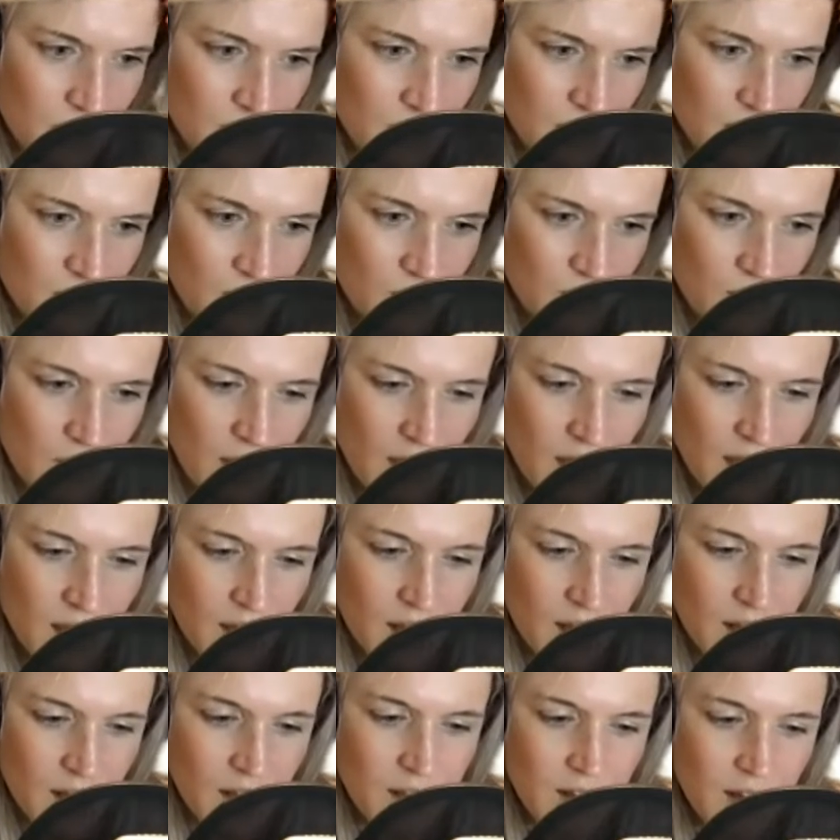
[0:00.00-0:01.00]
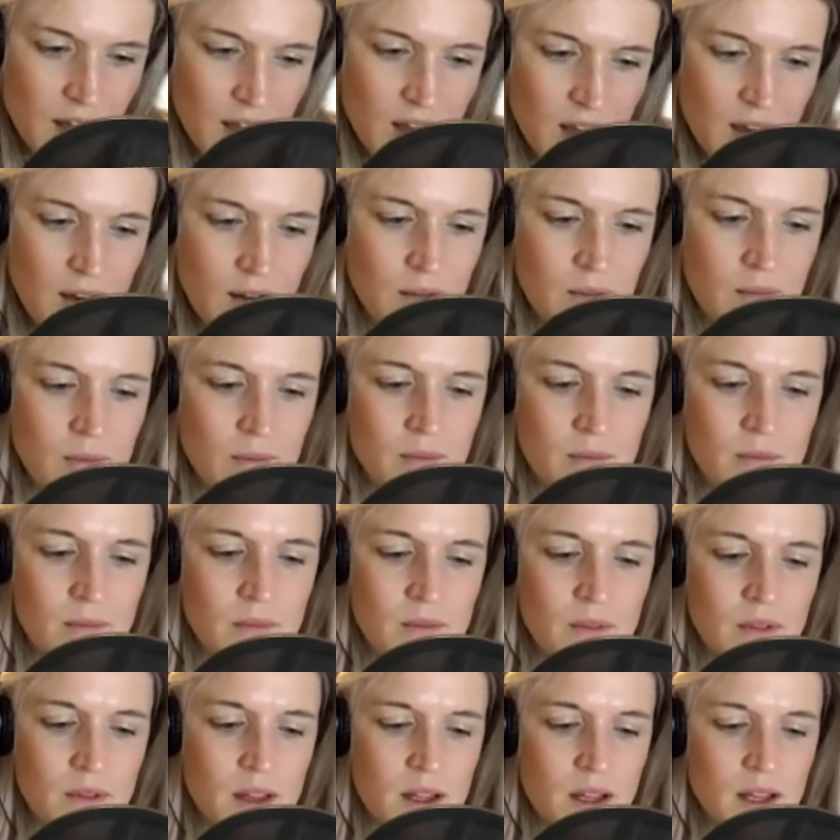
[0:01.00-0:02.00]
You've had
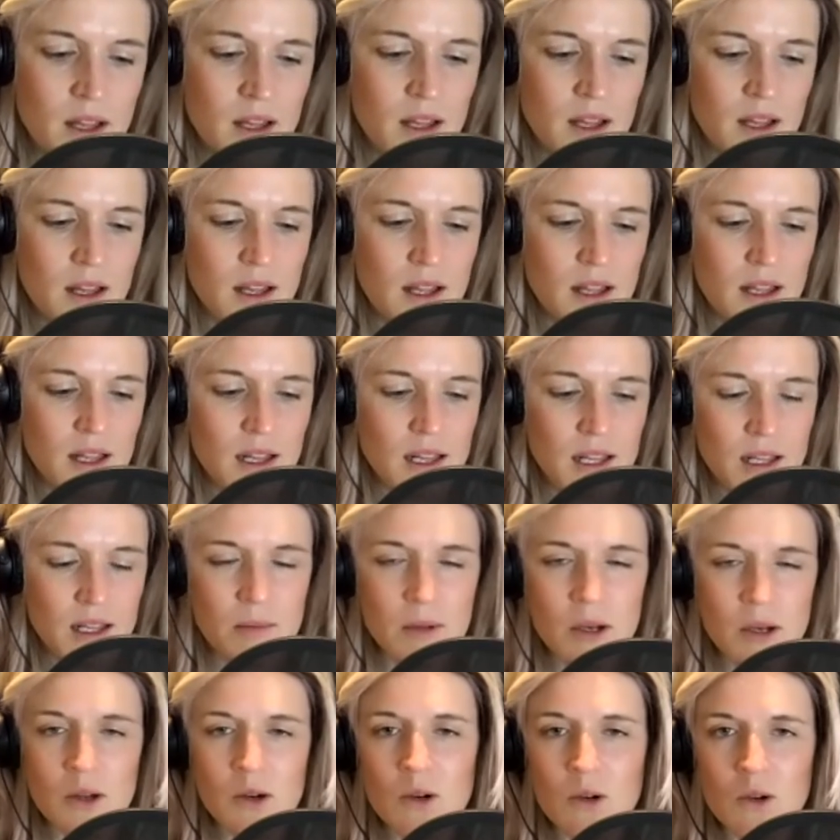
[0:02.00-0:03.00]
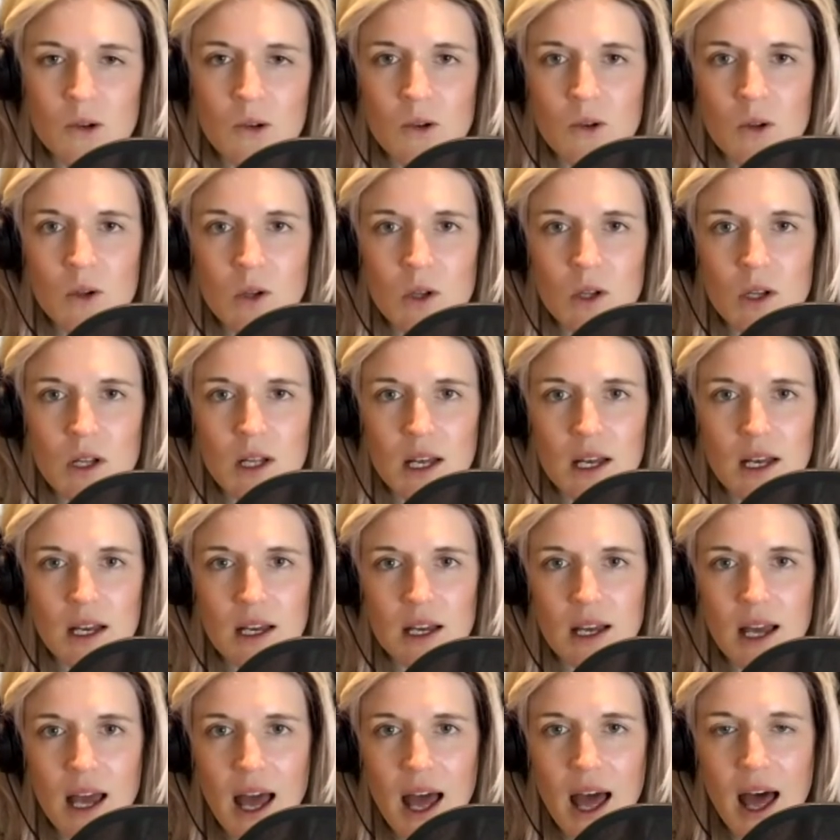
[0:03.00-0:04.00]
Liminal
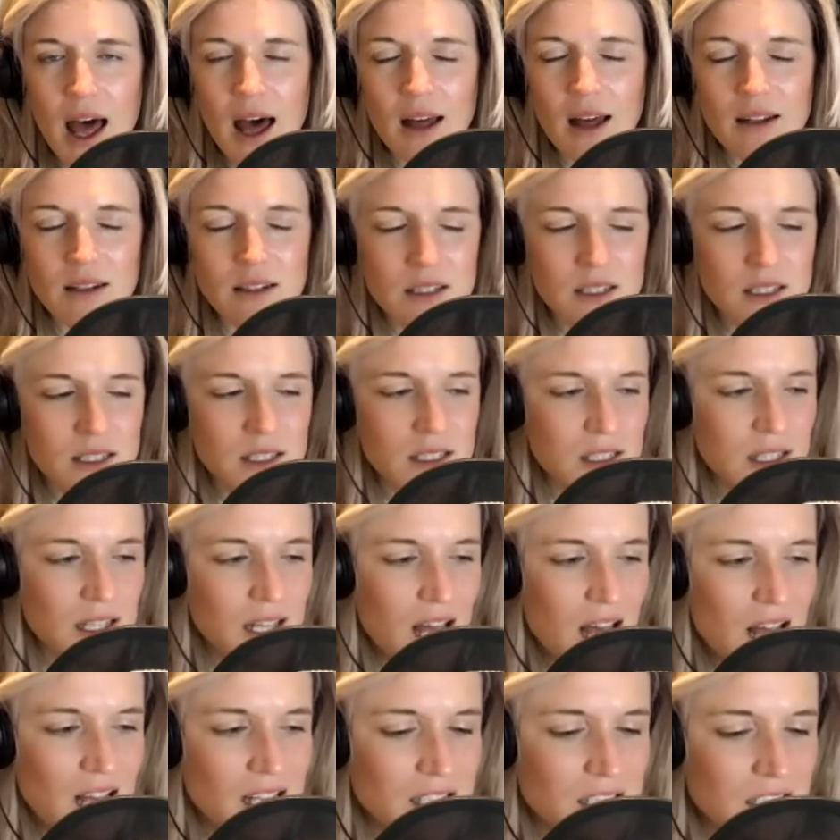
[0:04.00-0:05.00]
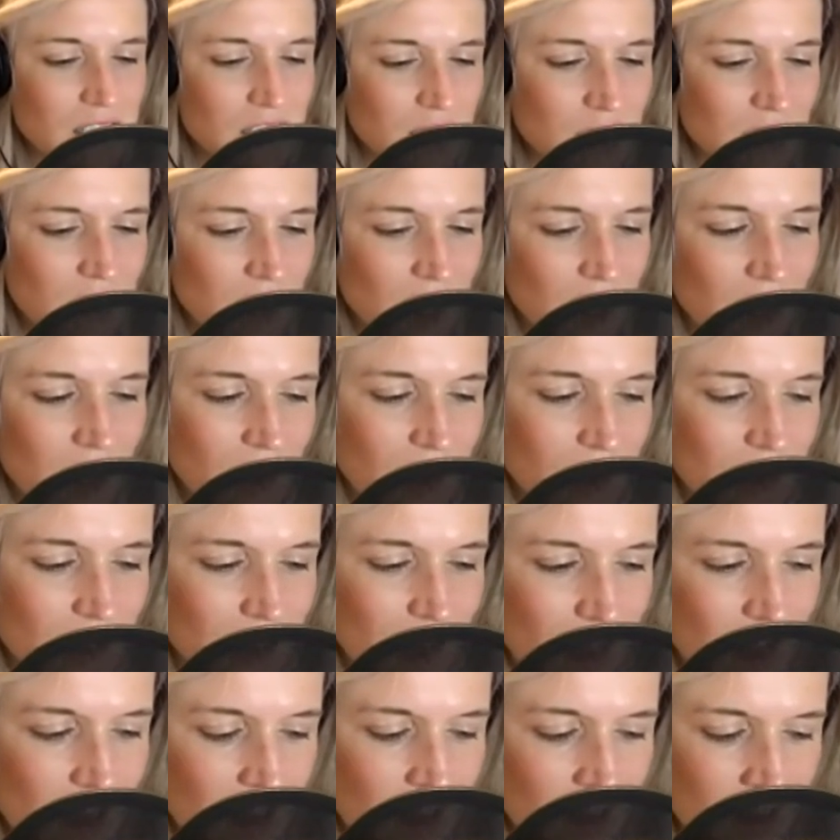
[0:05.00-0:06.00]
out last year.
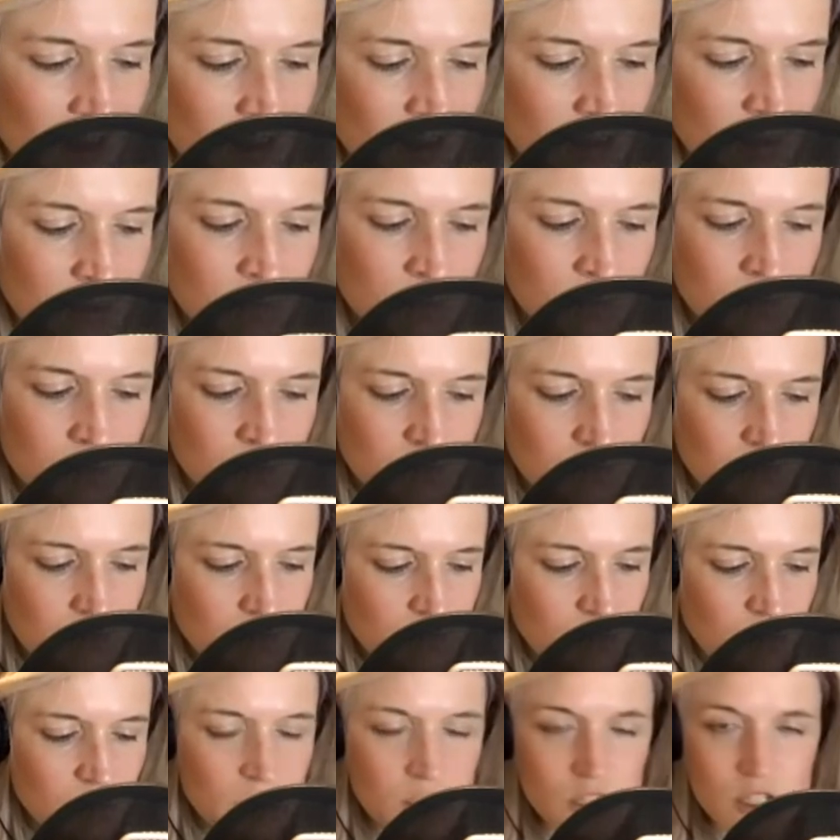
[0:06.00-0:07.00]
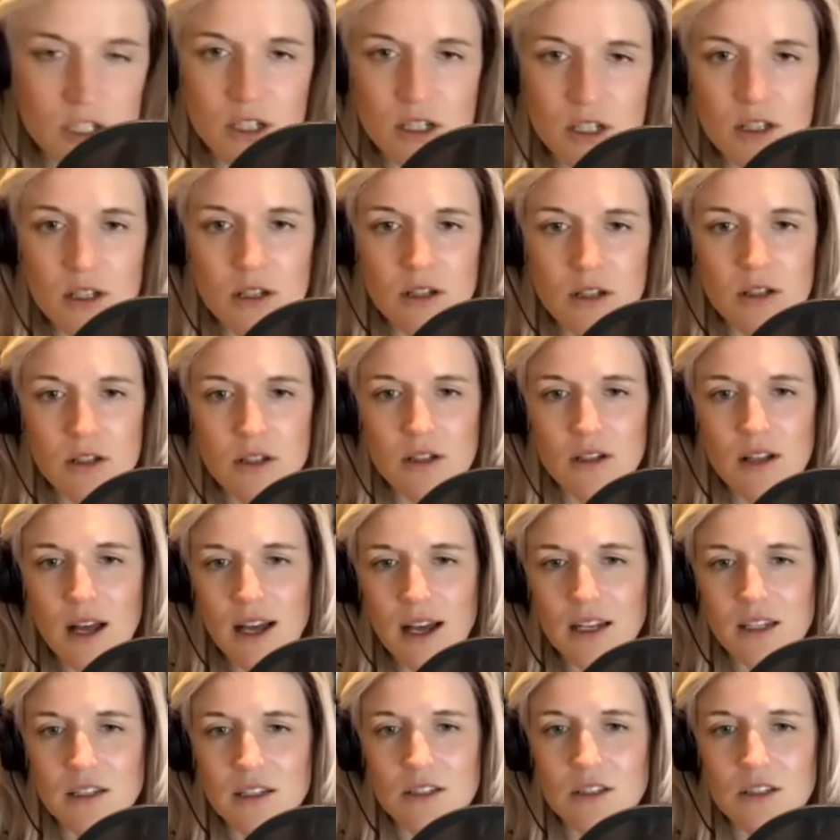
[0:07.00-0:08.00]
Would you
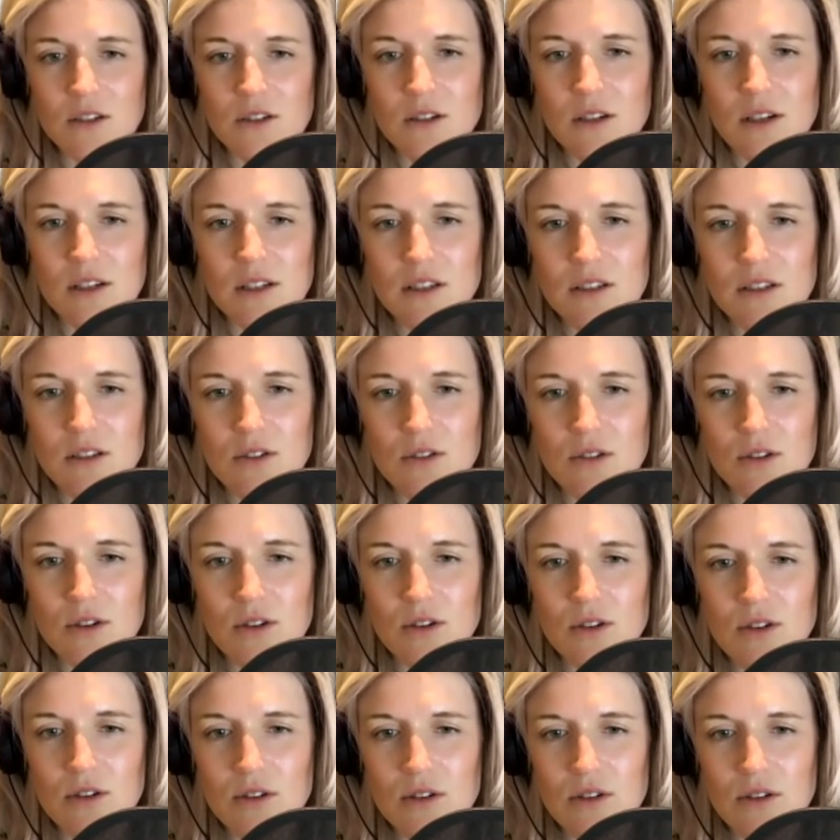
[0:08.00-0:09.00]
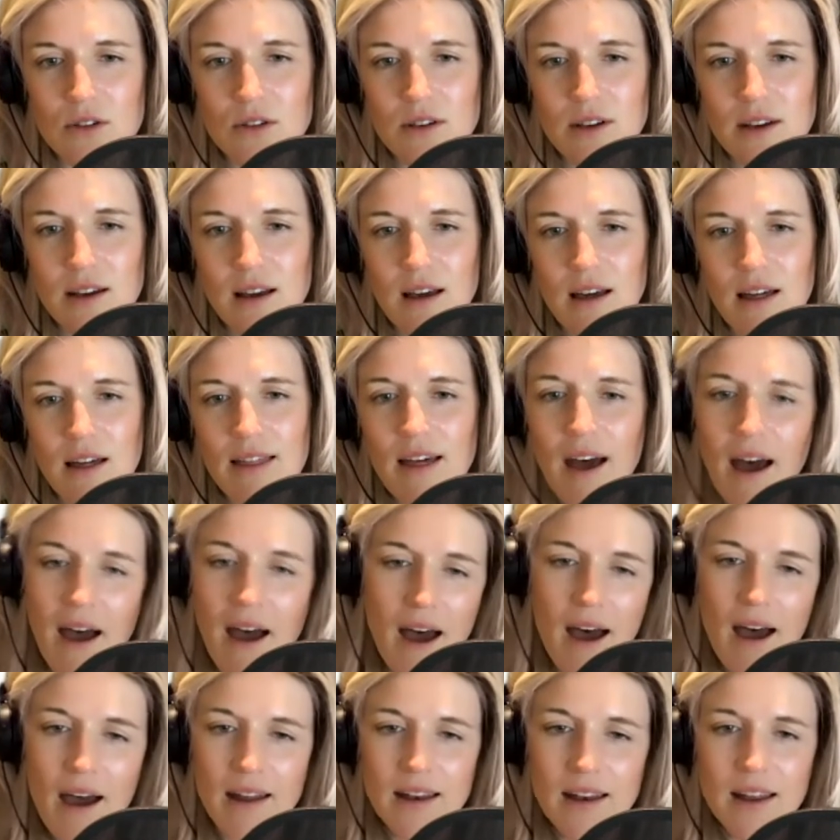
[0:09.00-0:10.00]
like to talk us through
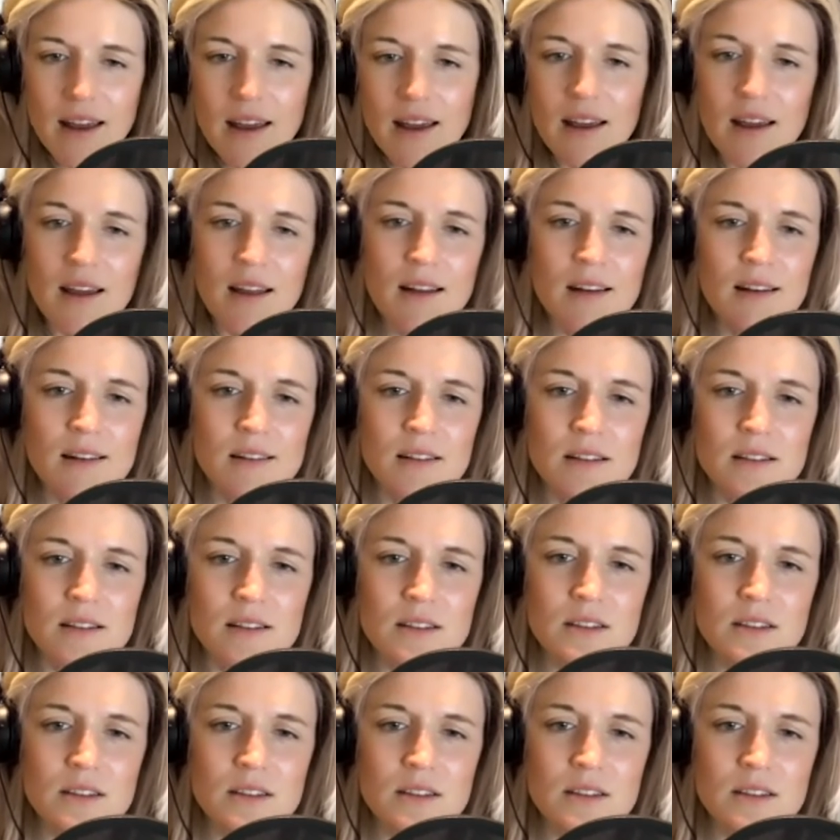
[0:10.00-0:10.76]
that and